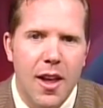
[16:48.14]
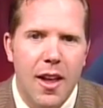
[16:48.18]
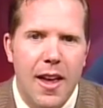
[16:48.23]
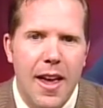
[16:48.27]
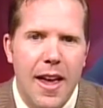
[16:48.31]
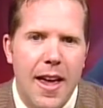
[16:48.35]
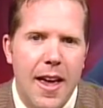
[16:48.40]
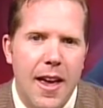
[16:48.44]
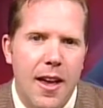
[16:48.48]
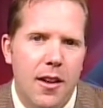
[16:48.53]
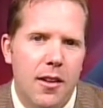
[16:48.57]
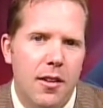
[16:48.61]

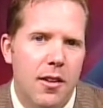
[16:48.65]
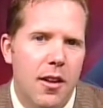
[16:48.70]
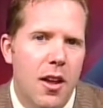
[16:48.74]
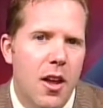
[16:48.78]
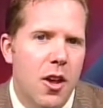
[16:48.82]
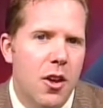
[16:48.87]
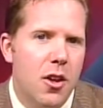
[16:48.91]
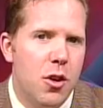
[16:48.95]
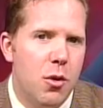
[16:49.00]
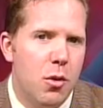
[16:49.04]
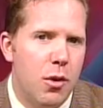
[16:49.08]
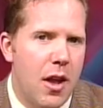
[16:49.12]
and
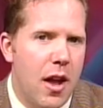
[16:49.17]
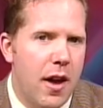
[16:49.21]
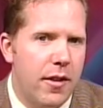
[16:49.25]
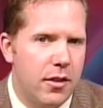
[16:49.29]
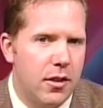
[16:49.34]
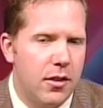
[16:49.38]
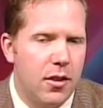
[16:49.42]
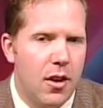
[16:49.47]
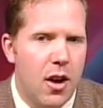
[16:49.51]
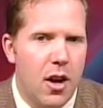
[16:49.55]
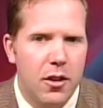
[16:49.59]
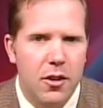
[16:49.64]
you would have to
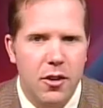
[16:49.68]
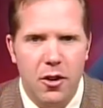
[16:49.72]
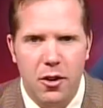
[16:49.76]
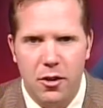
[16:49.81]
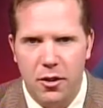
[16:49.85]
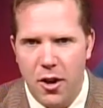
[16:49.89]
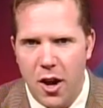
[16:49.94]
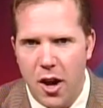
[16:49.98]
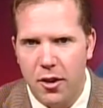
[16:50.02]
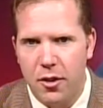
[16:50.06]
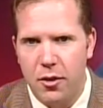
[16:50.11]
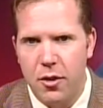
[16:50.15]
talk to your
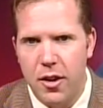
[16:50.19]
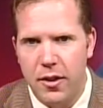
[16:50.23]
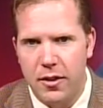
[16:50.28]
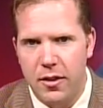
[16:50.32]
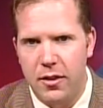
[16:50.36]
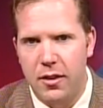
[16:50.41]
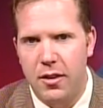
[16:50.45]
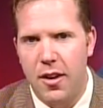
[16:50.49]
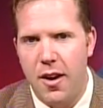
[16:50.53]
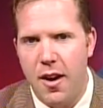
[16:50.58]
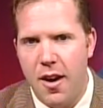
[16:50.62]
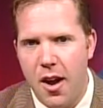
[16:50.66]
doctor at the
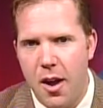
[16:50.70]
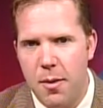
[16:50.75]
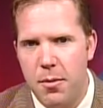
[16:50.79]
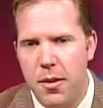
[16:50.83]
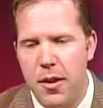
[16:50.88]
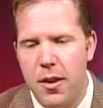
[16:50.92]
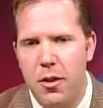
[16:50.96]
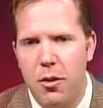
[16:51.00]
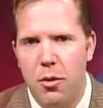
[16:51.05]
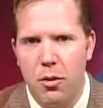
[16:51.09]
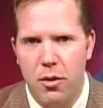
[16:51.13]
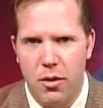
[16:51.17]
time that
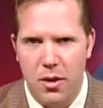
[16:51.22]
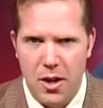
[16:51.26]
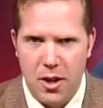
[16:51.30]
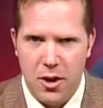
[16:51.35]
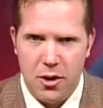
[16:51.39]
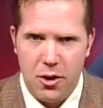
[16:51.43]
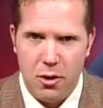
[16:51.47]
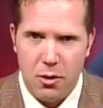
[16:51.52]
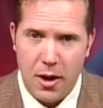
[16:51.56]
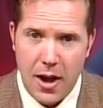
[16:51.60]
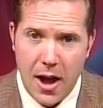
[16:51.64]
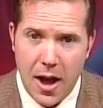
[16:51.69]

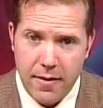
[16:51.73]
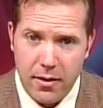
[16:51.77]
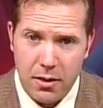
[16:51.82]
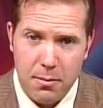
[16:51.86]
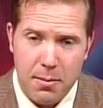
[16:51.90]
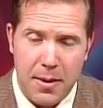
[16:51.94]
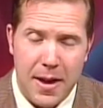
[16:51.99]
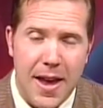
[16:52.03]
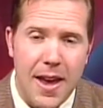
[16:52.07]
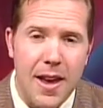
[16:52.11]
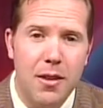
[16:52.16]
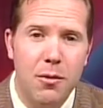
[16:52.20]
you're having
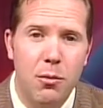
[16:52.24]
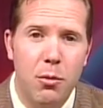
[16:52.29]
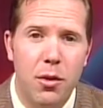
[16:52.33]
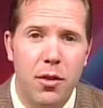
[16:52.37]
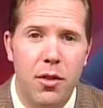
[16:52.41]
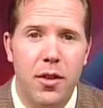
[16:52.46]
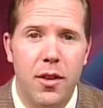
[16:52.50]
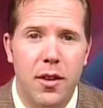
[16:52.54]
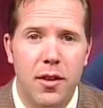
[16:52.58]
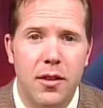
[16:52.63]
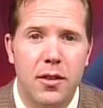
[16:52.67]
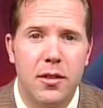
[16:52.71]
pain with
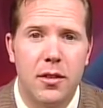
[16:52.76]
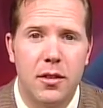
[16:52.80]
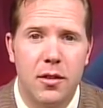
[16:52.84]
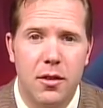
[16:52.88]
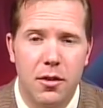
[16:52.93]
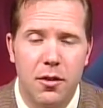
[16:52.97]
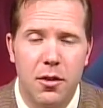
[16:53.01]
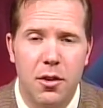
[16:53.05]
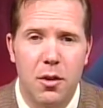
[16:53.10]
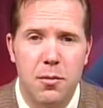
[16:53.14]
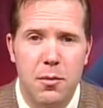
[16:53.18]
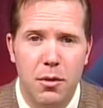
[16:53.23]
this to
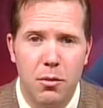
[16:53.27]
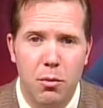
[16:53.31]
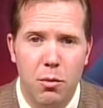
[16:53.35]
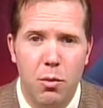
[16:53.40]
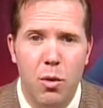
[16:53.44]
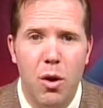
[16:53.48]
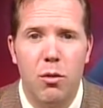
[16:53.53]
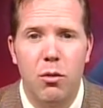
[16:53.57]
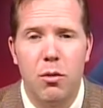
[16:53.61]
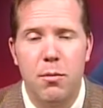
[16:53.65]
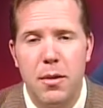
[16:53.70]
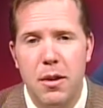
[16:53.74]
determine
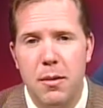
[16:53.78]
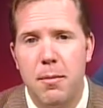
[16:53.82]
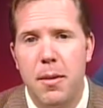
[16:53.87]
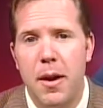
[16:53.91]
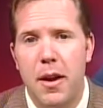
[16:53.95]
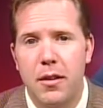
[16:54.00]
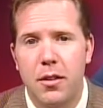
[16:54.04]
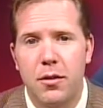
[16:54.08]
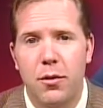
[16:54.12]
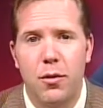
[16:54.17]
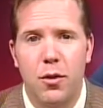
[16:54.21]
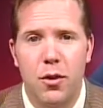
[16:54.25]
what would be
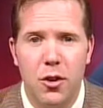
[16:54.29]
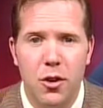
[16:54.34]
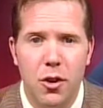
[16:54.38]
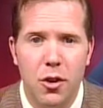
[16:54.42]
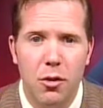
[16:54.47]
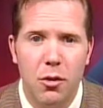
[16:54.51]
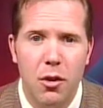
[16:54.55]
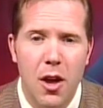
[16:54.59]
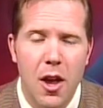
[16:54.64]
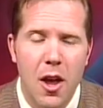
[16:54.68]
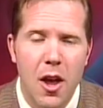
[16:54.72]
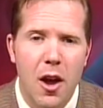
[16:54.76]
best for
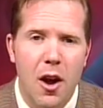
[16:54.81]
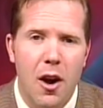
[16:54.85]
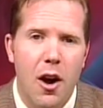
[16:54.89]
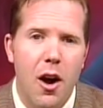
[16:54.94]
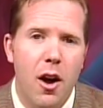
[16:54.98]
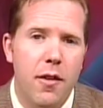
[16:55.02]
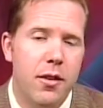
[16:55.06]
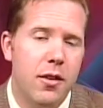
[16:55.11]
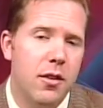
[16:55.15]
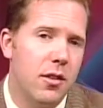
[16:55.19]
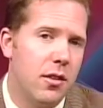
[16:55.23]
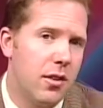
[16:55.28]
you.
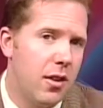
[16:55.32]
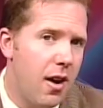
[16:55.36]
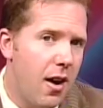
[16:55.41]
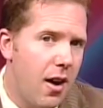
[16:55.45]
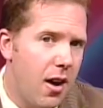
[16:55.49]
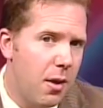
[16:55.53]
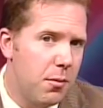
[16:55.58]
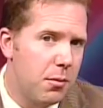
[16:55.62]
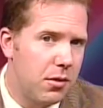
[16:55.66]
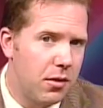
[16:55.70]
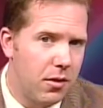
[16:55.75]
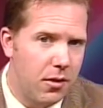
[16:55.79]

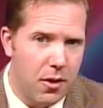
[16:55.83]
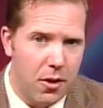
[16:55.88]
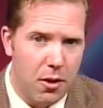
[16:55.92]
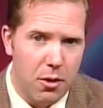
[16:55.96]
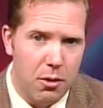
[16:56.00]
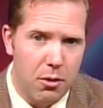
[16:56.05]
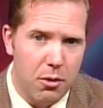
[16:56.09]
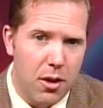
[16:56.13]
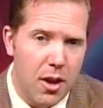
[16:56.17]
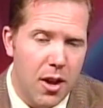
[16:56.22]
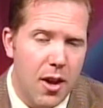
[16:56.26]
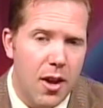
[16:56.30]
Oftentimes,
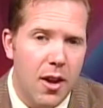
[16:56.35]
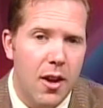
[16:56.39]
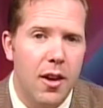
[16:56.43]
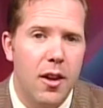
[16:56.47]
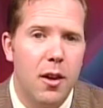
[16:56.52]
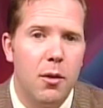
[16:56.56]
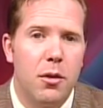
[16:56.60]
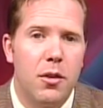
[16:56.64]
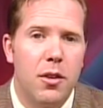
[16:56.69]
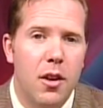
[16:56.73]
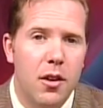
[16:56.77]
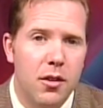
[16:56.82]
though,
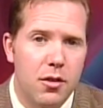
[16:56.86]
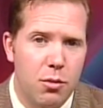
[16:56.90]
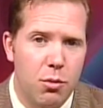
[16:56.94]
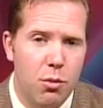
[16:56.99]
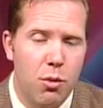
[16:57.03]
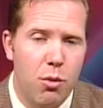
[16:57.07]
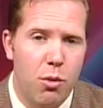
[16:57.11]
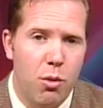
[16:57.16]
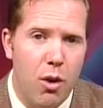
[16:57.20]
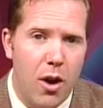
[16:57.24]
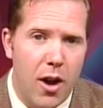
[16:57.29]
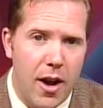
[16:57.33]
it does
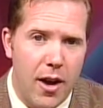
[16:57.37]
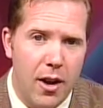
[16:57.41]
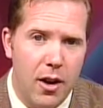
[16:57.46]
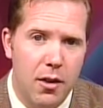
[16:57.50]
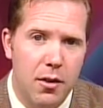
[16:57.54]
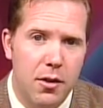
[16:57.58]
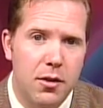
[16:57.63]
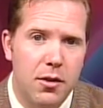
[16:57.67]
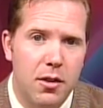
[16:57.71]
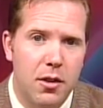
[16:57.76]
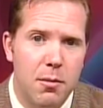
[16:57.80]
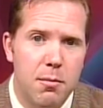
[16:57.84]
require
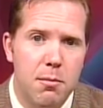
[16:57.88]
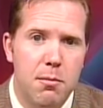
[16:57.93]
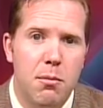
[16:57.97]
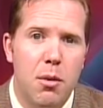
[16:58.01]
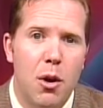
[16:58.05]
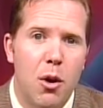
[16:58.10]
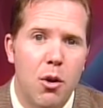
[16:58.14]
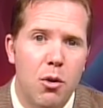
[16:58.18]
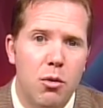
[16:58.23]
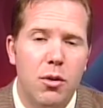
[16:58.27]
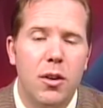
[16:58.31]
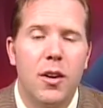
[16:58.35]
some
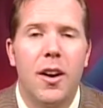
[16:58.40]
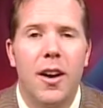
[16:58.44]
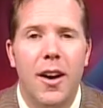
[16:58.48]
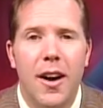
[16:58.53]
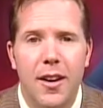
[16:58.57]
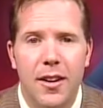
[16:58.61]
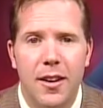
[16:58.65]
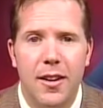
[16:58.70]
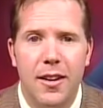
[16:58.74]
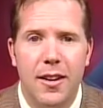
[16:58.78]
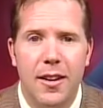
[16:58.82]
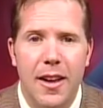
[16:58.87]
bone
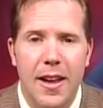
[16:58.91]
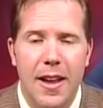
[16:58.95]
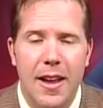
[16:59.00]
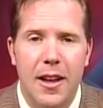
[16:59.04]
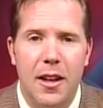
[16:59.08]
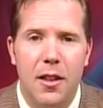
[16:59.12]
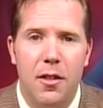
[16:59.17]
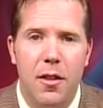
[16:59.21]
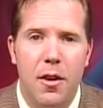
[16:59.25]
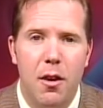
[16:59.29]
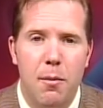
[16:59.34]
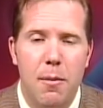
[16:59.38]
cutting,
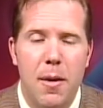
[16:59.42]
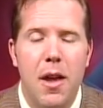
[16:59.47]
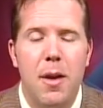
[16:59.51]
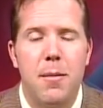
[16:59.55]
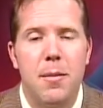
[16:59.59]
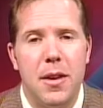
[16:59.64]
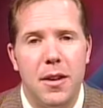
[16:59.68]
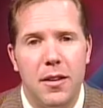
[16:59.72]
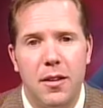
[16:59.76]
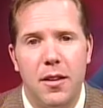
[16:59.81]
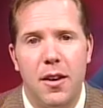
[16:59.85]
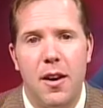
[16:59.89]
and there may
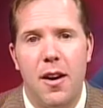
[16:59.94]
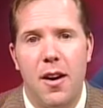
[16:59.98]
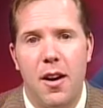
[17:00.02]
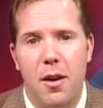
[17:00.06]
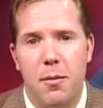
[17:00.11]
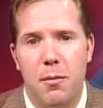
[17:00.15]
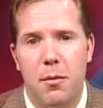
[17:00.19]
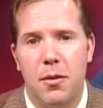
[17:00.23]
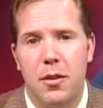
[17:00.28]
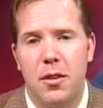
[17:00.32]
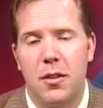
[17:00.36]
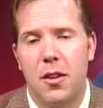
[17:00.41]
be
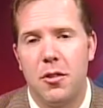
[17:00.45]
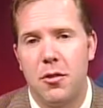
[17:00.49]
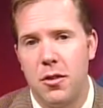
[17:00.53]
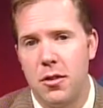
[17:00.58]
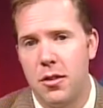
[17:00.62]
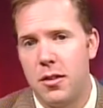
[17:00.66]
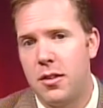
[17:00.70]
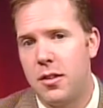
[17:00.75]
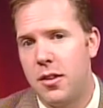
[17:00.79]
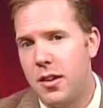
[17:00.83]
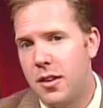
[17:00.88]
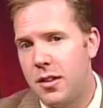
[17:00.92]
time such as
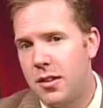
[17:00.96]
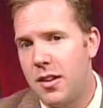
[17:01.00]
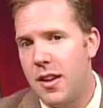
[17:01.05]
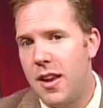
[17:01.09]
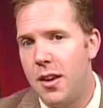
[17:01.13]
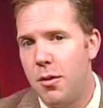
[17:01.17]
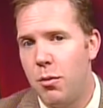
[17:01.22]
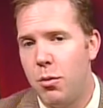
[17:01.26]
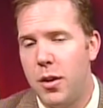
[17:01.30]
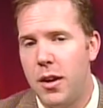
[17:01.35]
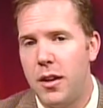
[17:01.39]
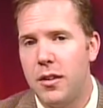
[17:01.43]
6 to
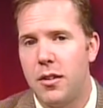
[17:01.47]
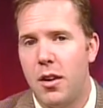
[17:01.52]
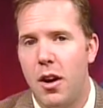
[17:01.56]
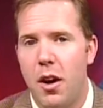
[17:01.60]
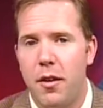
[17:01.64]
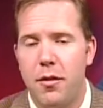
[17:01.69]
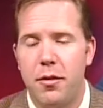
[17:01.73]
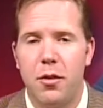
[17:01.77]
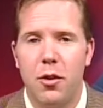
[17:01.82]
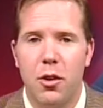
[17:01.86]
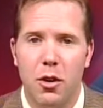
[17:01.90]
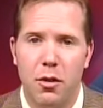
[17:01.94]
8 weeks
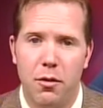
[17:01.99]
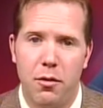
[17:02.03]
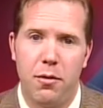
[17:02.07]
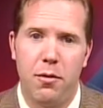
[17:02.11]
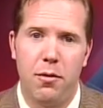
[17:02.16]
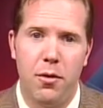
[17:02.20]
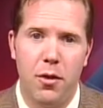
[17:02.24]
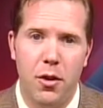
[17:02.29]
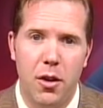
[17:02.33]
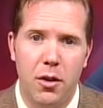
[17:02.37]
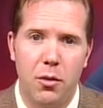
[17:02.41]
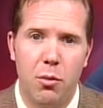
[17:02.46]
off your
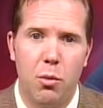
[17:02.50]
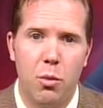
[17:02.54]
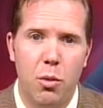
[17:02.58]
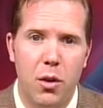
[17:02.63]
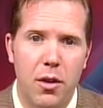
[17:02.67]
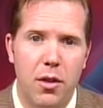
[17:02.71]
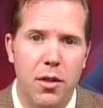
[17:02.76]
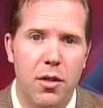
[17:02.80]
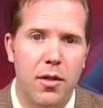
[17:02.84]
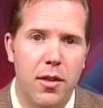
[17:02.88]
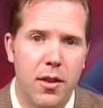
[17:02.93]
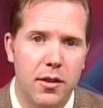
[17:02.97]
foot
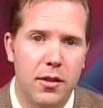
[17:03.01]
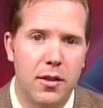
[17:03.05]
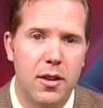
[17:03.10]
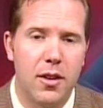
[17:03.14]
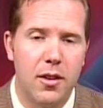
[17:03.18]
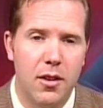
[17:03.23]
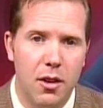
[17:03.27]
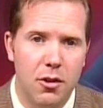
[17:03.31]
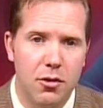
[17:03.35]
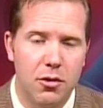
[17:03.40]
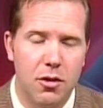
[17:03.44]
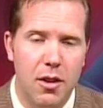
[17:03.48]
with this
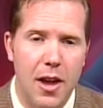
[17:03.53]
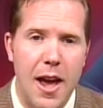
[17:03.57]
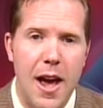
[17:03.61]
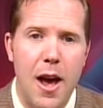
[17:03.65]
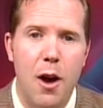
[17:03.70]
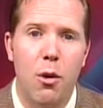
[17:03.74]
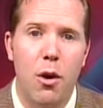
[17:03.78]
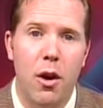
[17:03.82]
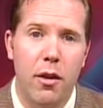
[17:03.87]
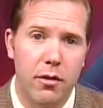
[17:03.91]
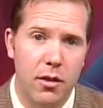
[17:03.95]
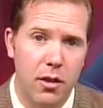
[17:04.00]
condition.
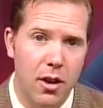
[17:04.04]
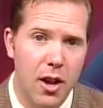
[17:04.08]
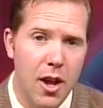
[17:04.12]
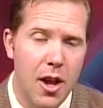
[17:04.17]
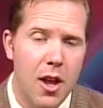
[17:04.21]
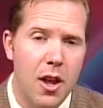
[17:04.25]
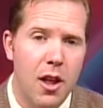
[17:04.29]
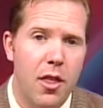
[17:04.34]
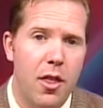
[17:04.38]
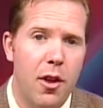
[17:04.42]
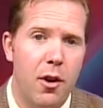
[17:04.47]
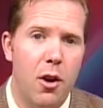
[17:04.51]
However,
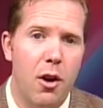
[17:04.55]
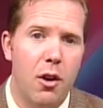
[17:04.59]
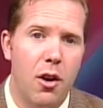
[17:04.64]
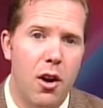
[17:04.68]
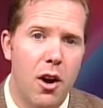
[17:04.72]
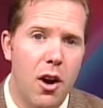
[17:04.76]
there are